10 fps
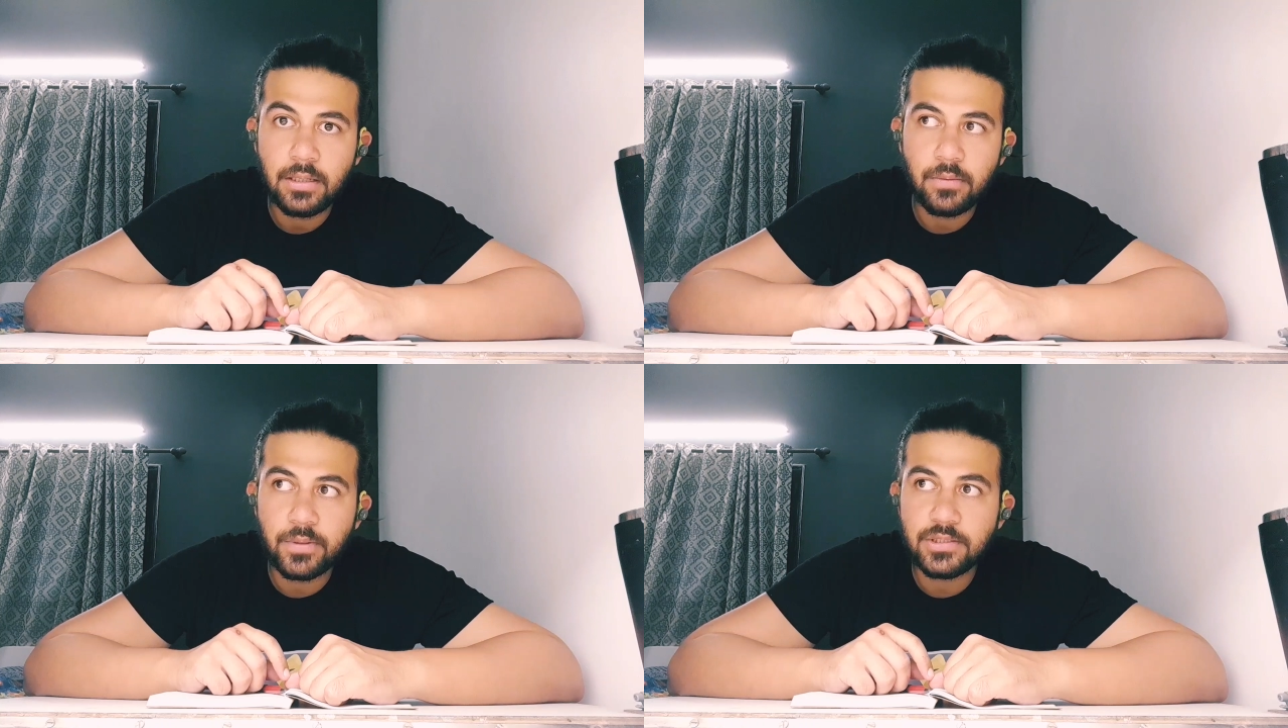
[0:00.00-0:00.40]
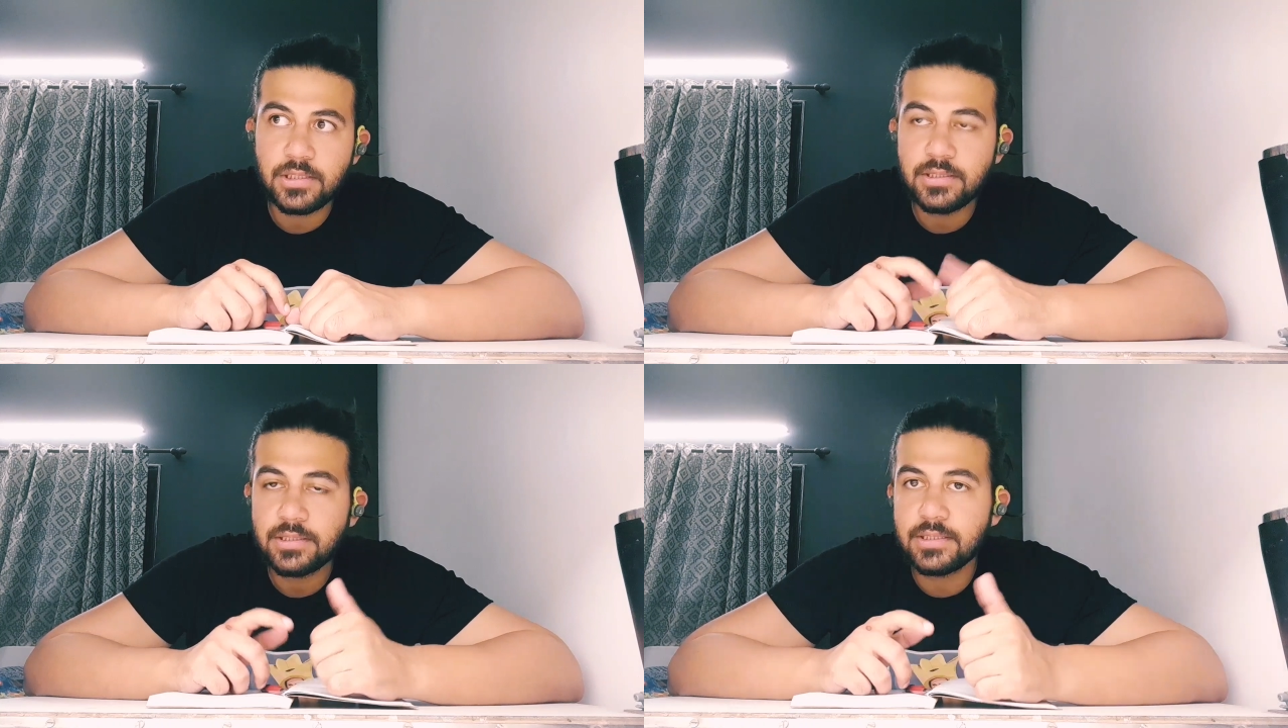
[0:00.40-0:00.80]
which
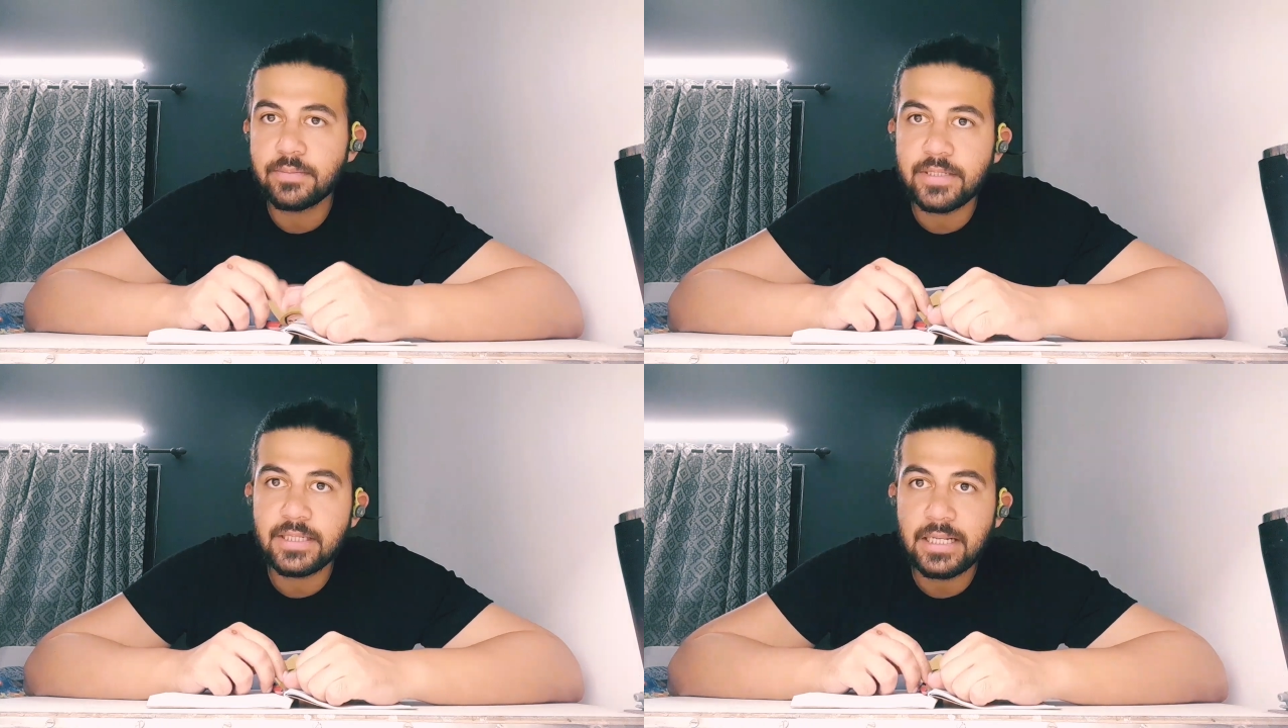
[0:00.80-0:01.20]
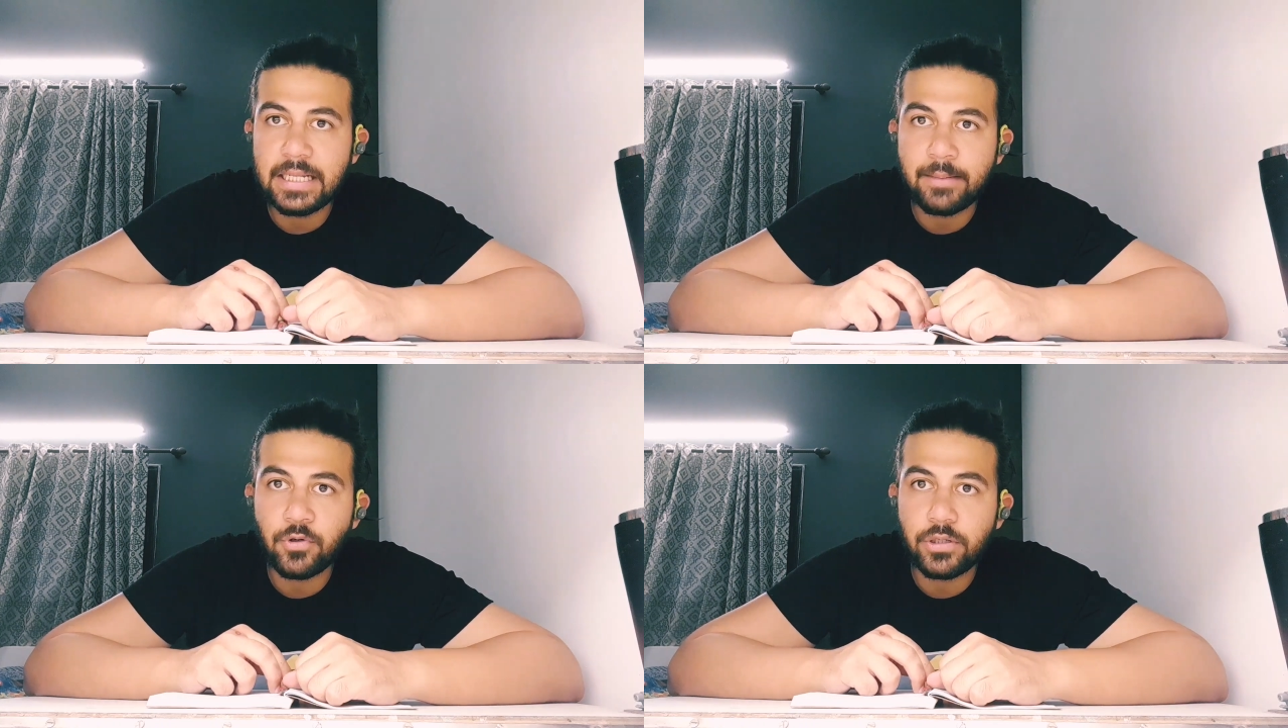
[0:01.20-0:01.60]
is just basically
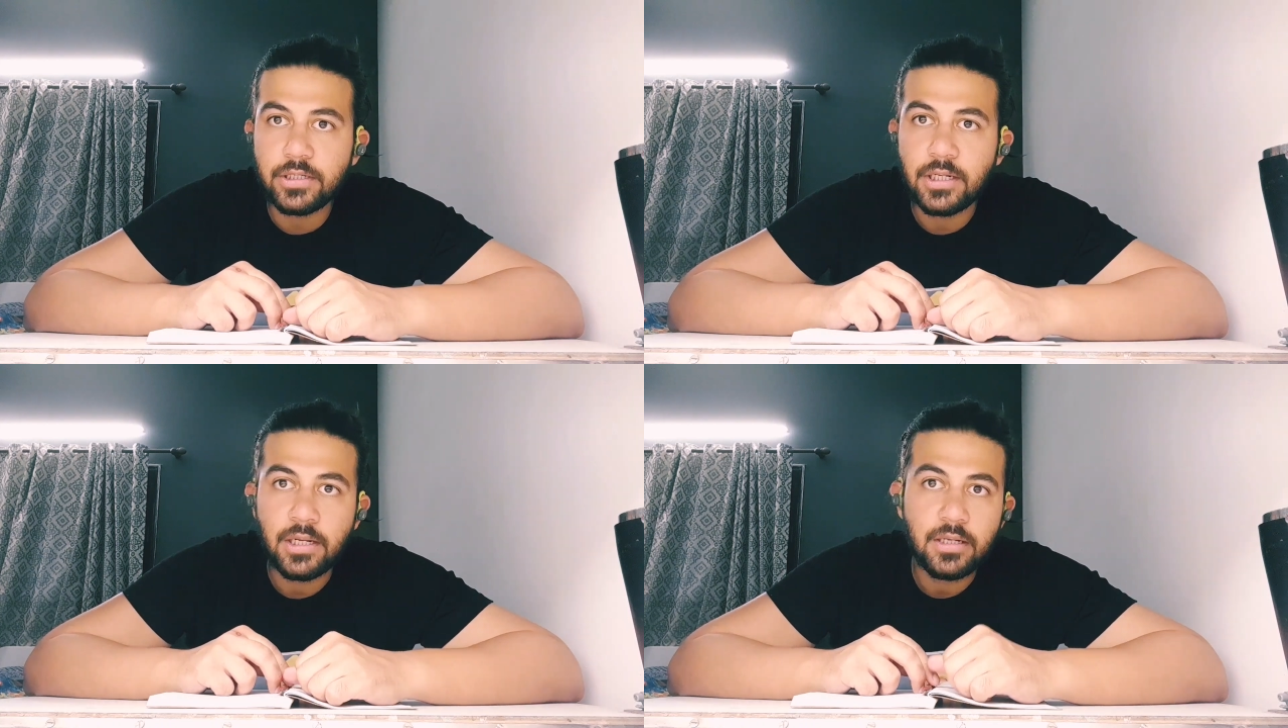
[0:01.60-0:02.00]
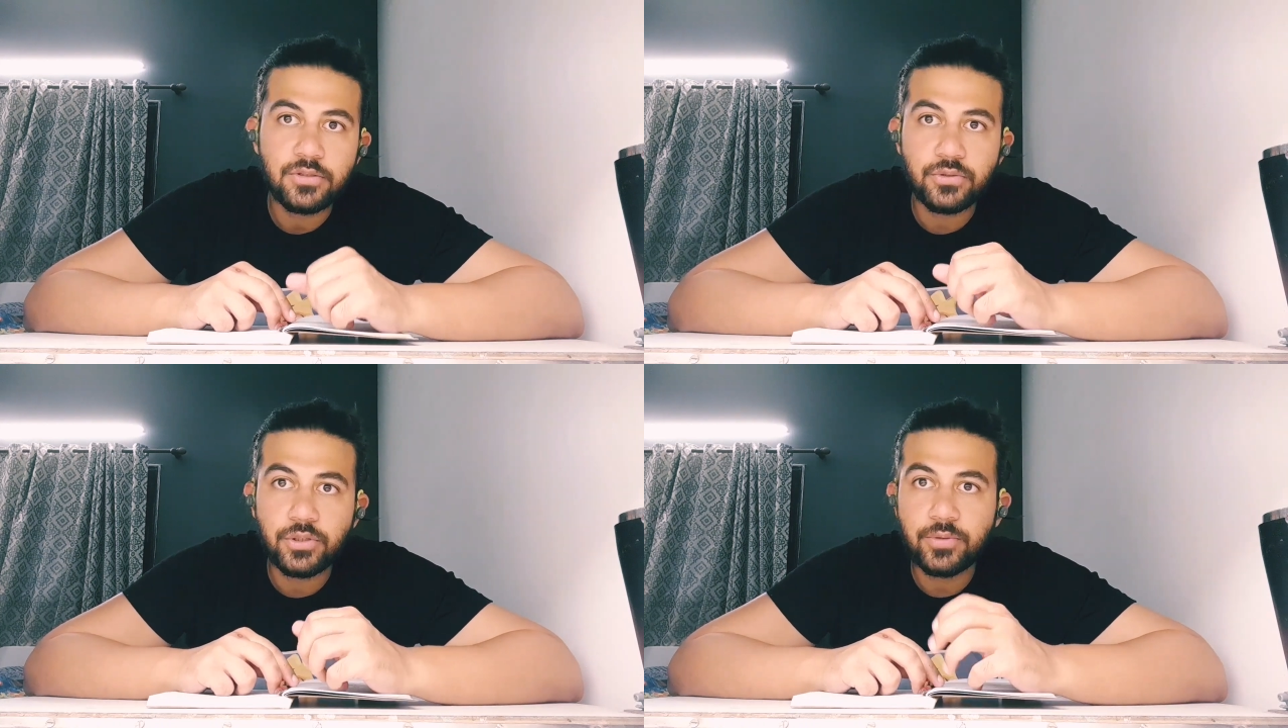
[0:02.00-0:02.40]
lime cordial.
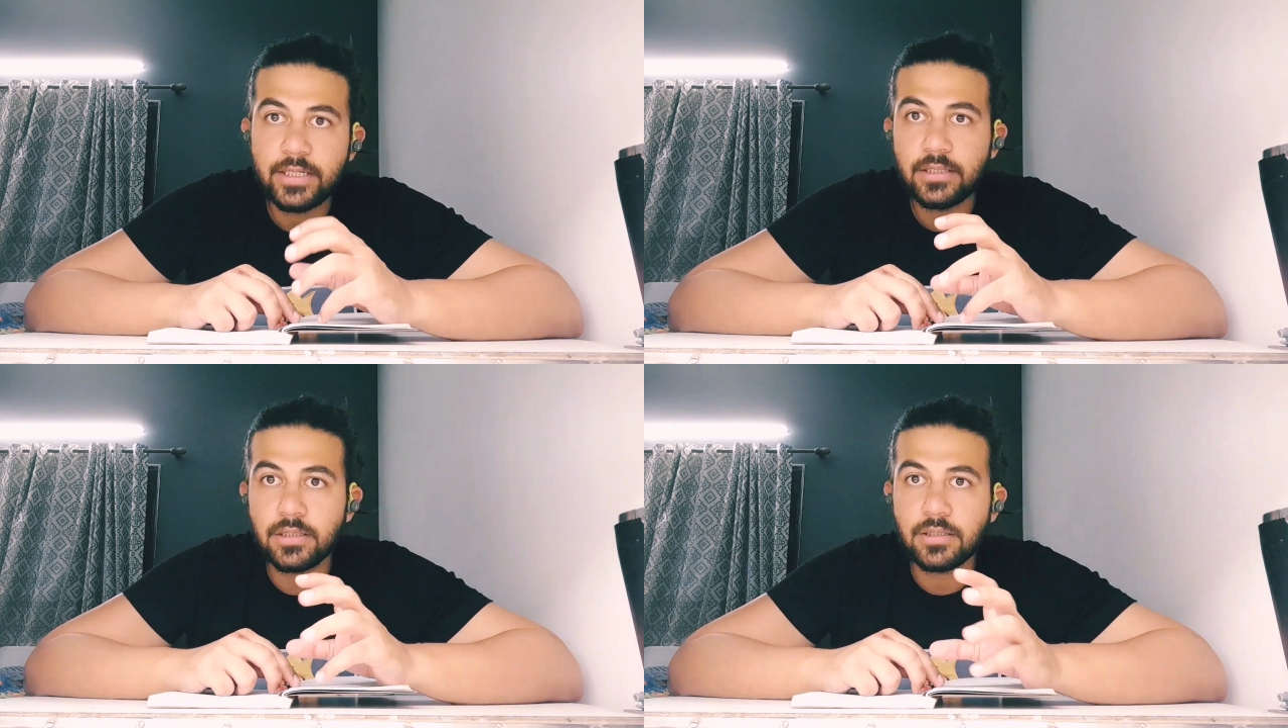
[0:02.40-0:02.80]
So you need